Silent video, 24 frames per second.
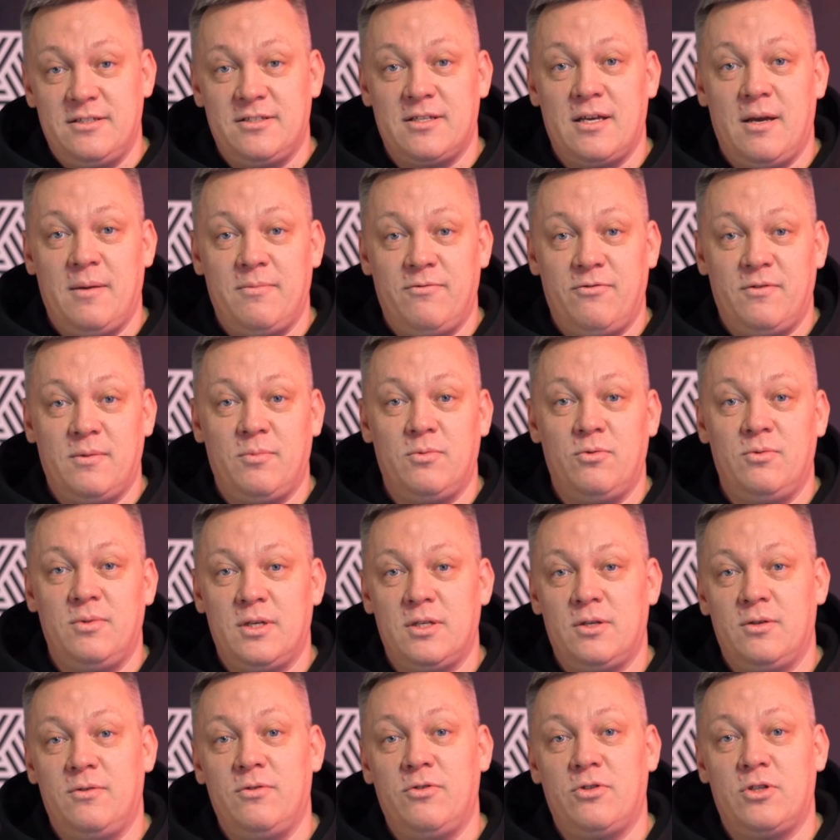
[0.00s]
come from
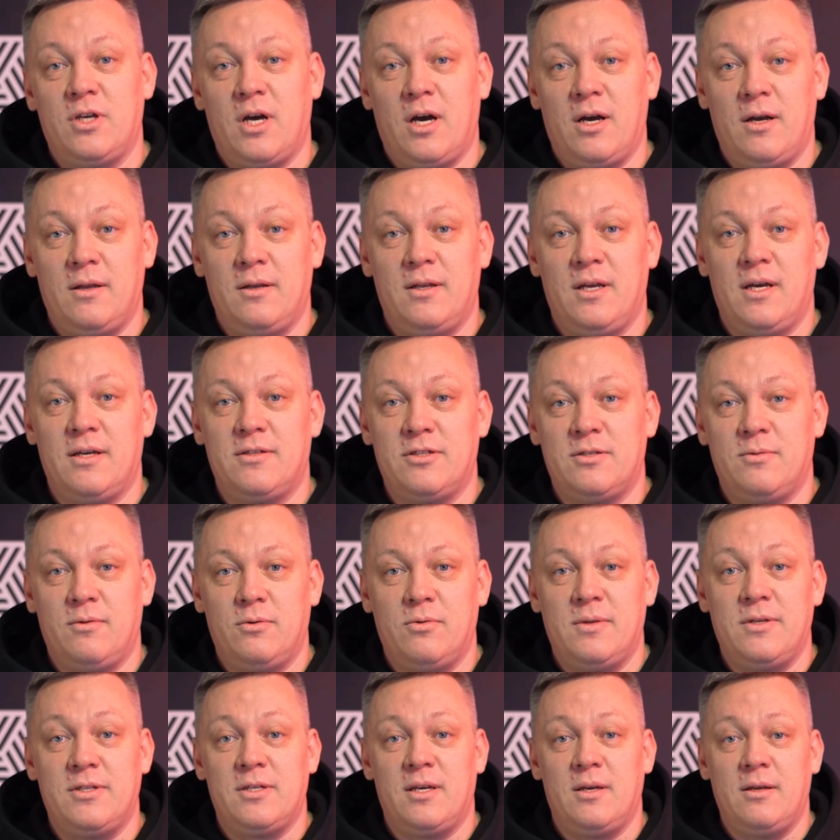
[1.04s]
real Gyre customer
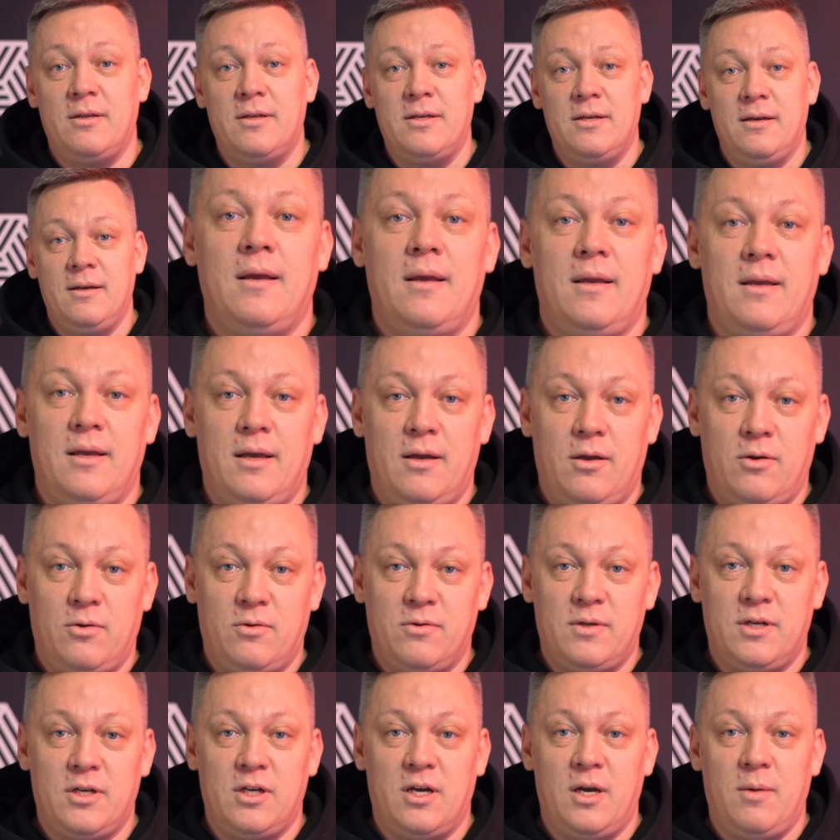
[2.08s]
results,
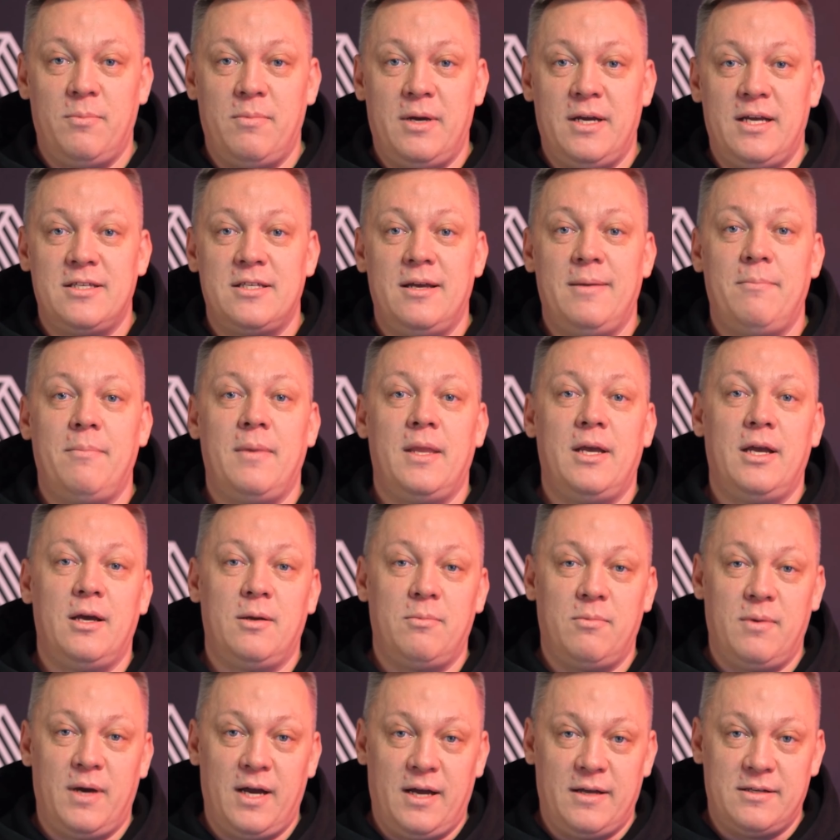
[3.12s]
including companies and media
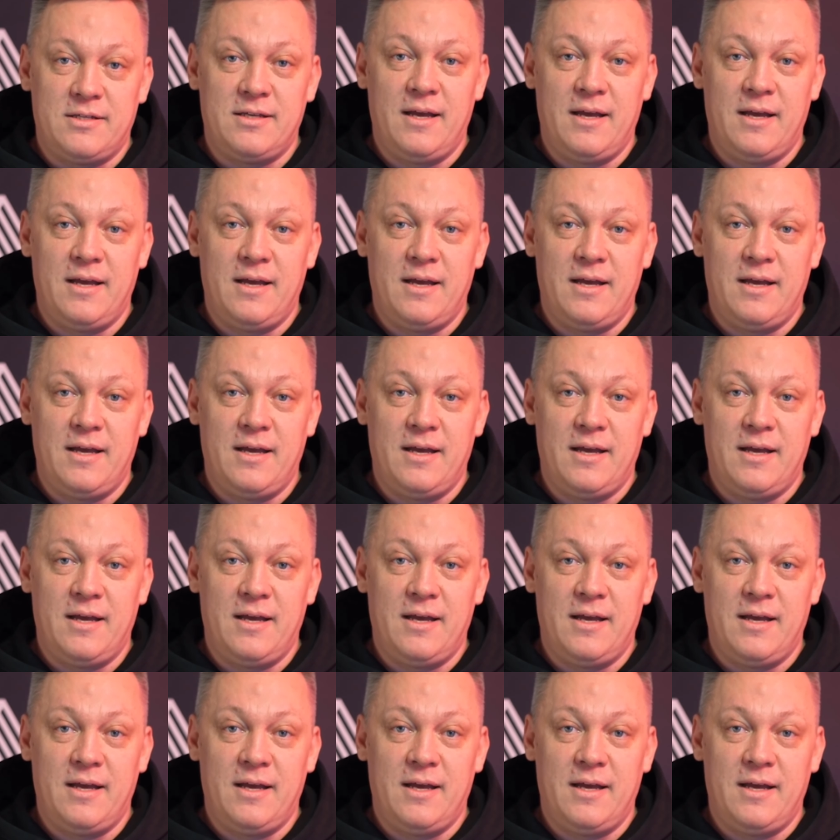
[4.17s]
brands